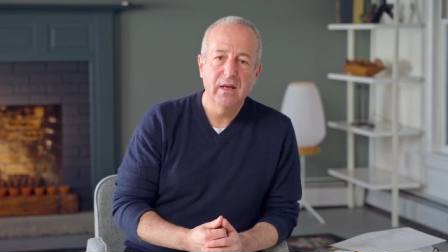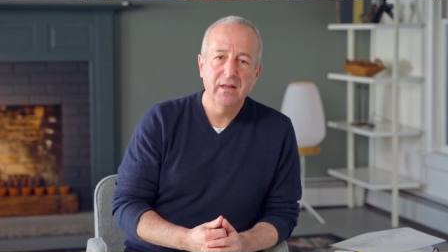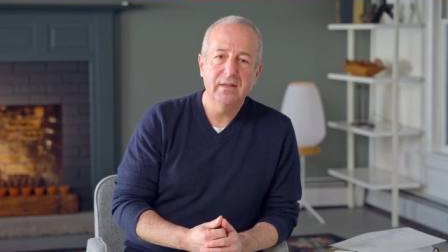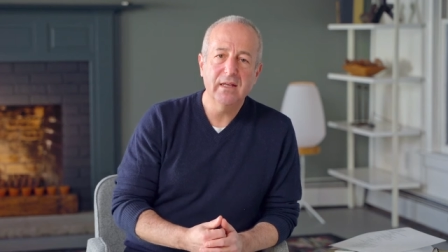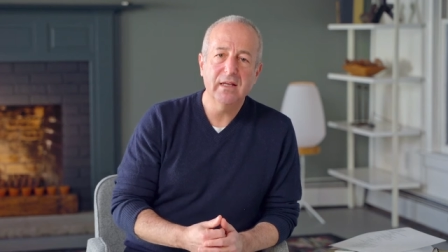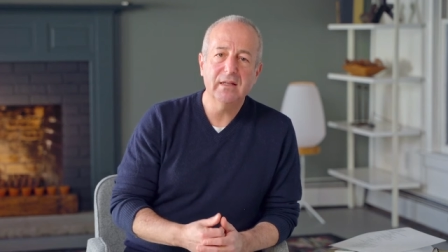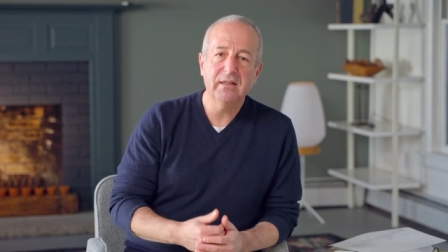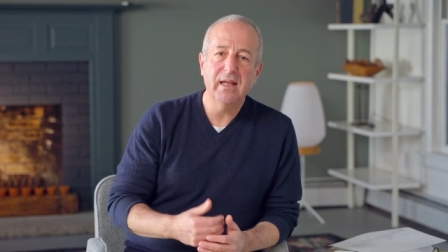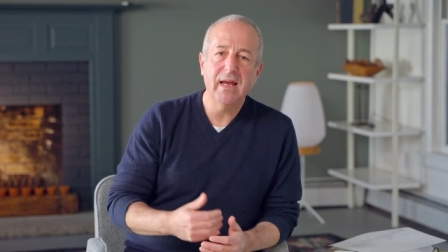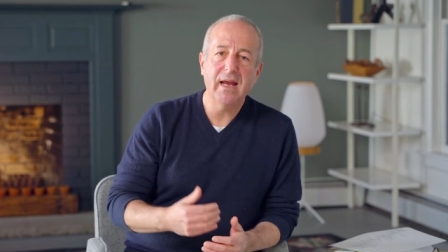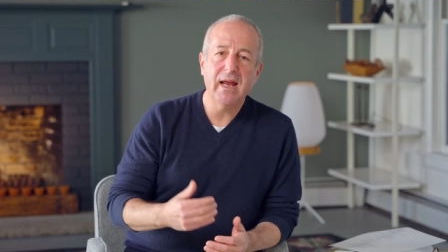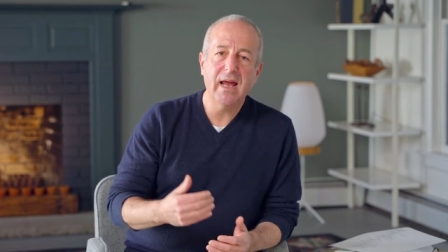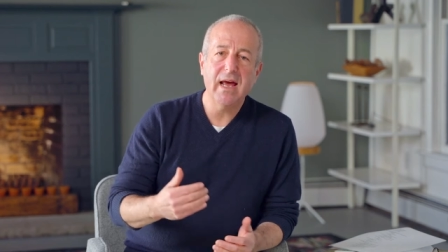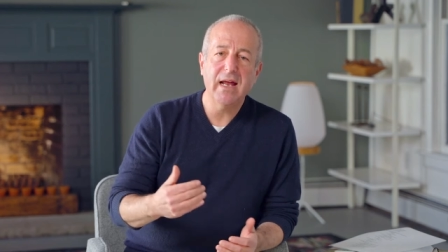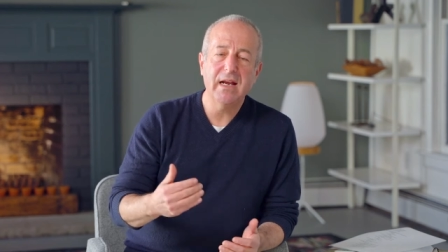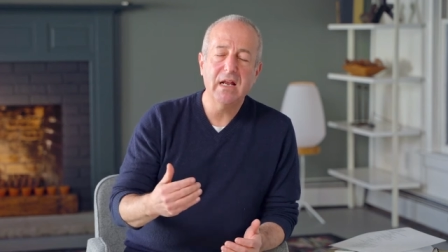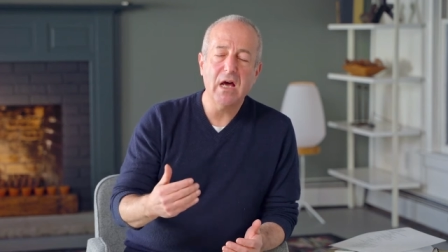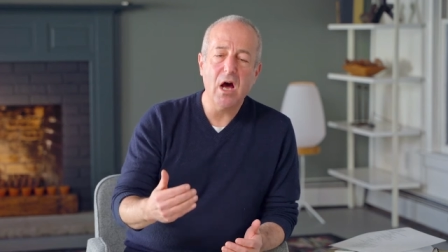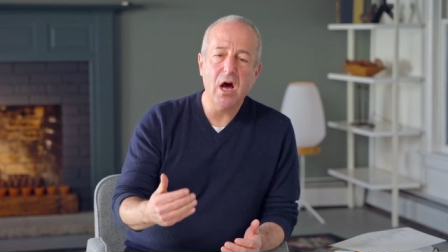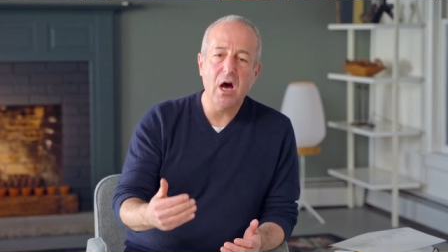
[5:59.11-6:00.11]
That they
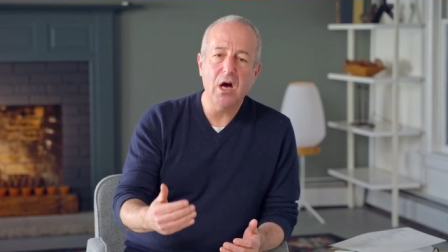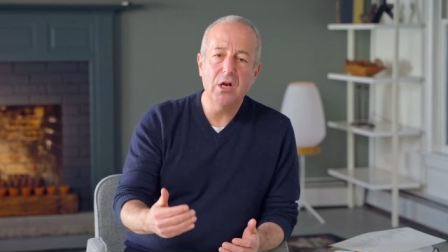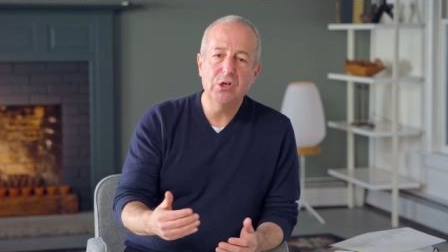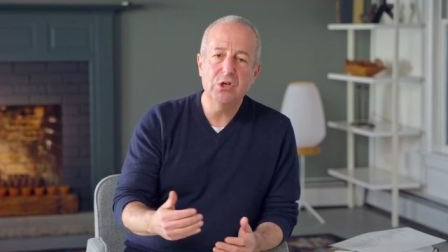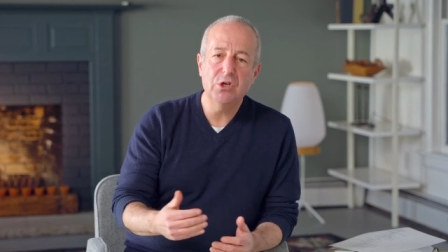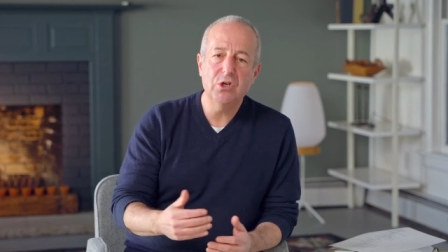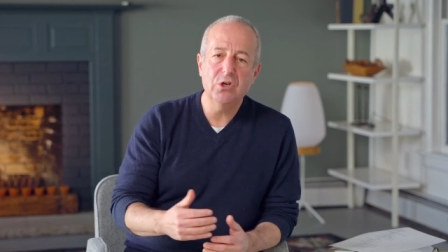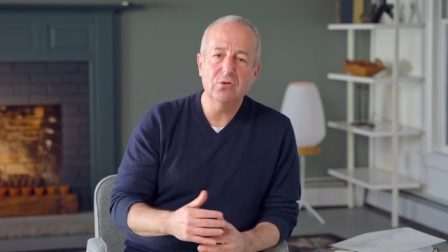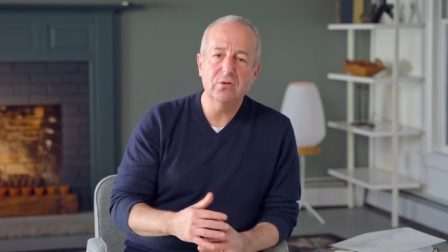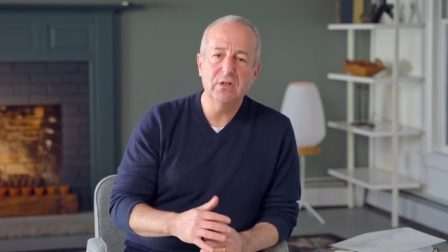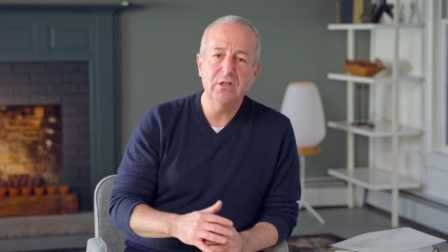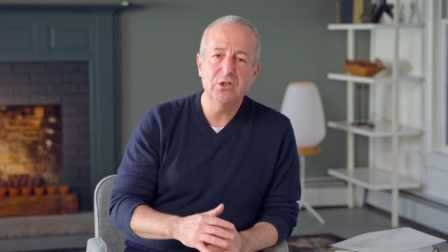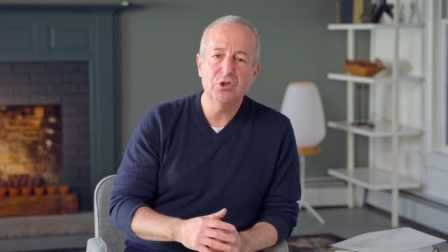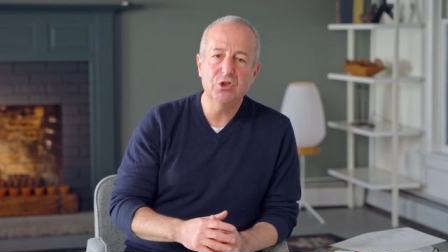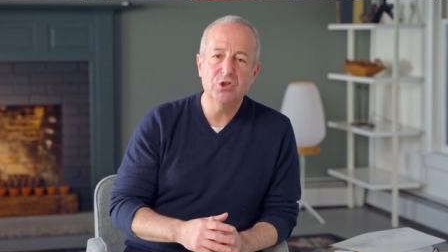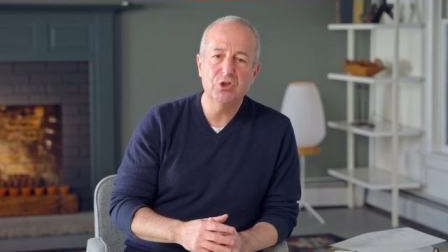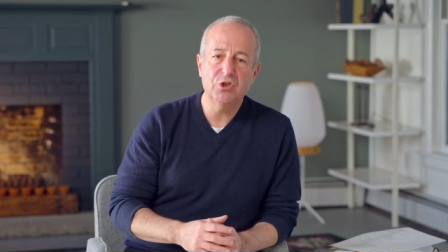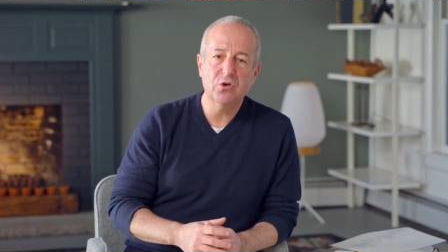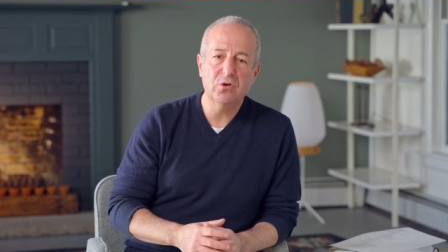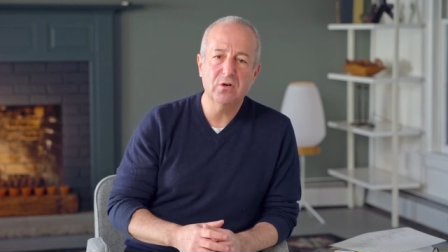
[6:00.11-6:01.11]
had
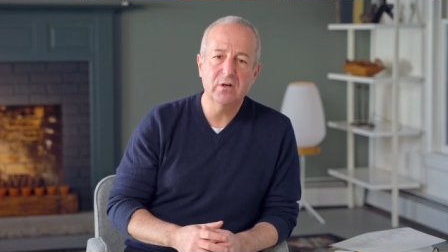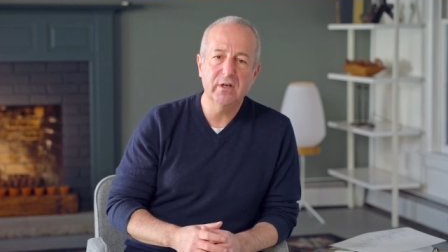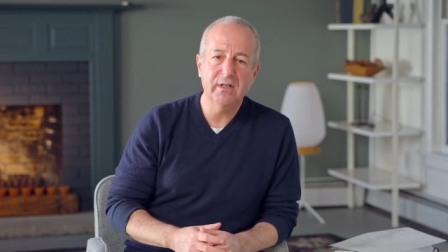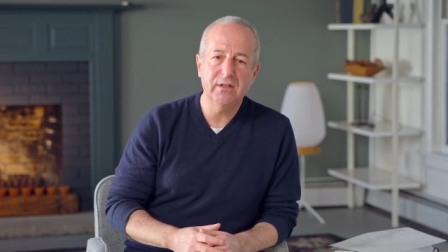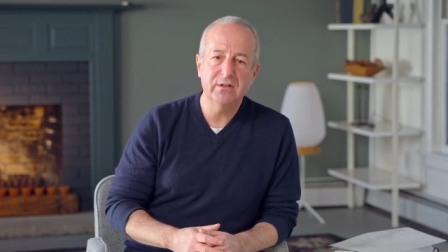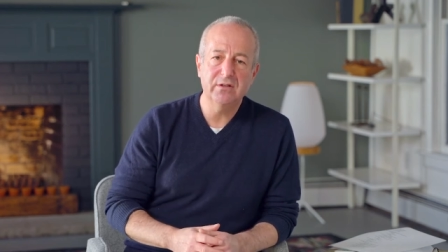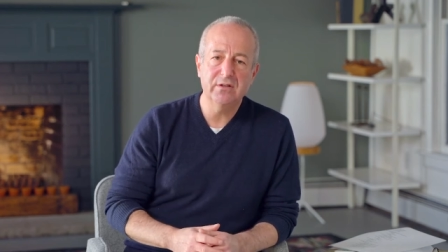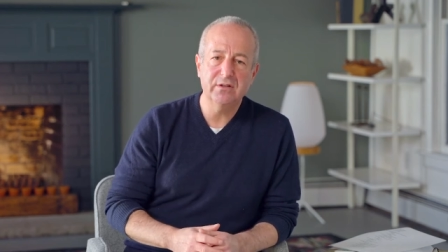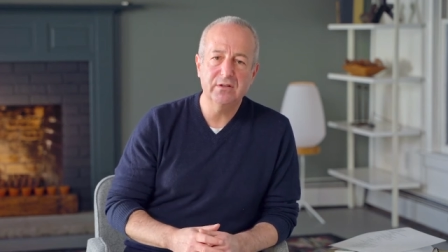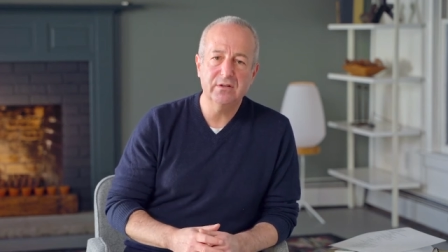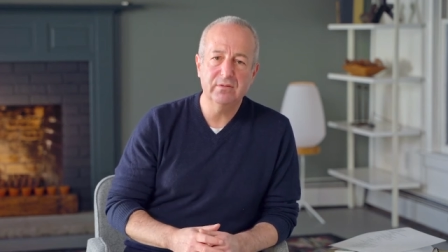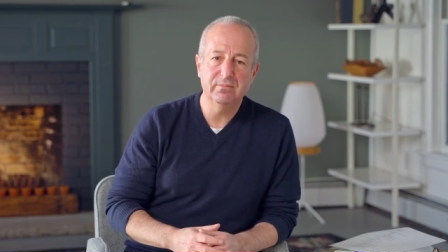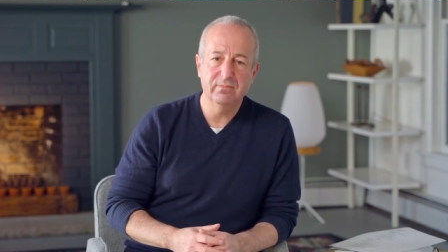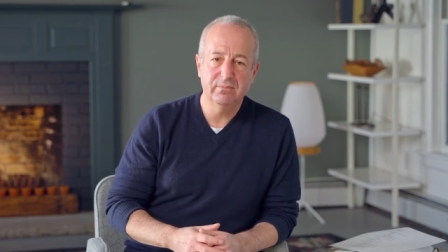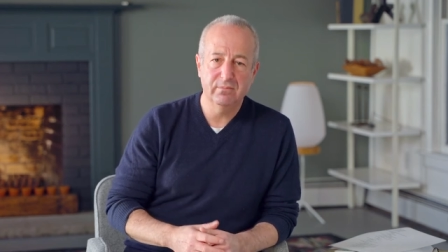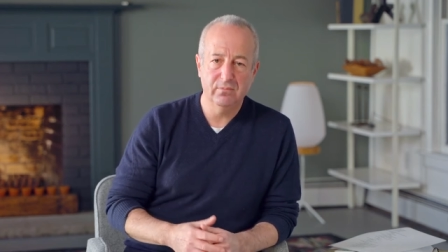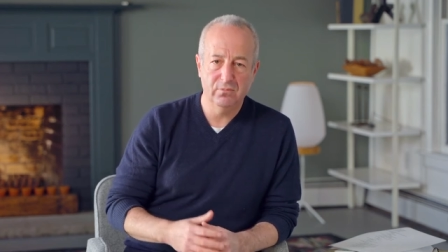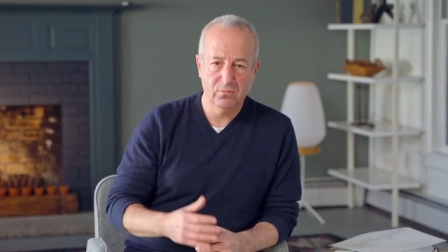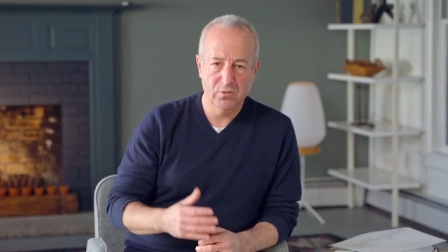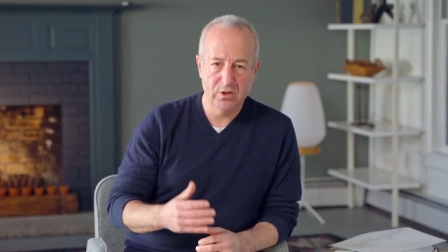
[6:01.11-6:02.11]
underinsurance,
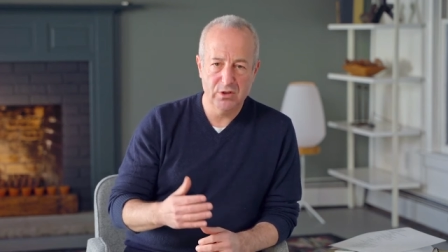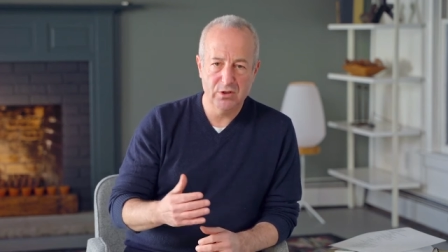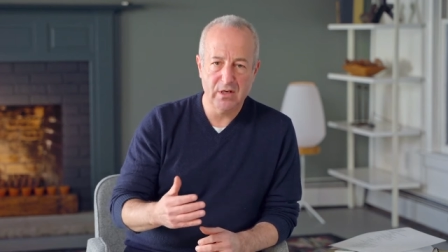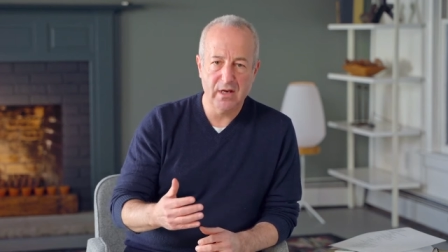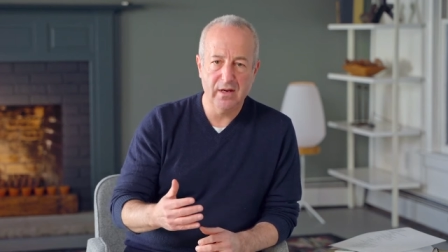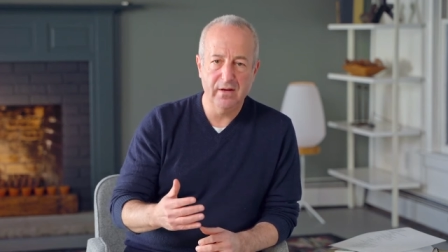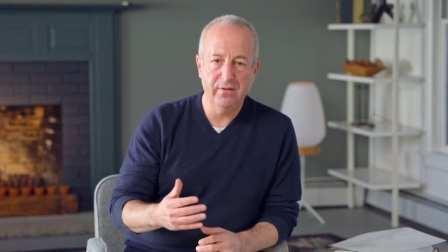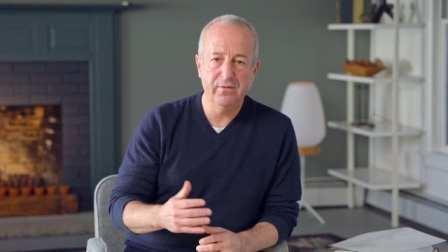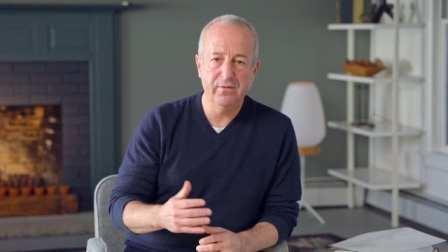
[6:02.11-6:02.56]
which I've